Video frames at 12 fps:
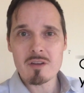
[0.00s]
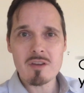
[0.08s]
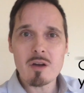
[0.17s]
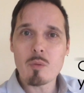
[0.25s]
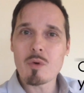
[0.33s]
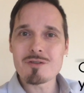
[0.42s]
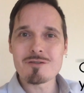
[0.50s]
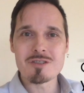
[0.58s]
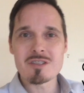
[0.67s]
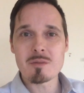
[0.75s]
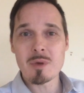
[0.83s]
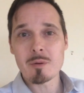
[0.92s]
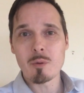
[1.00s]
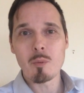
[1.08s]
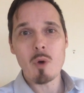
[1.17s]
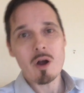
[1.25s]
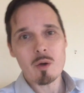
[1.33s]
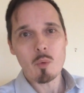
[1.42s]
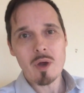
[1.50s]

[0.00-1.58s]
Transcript: because they don't want you just to be able to walk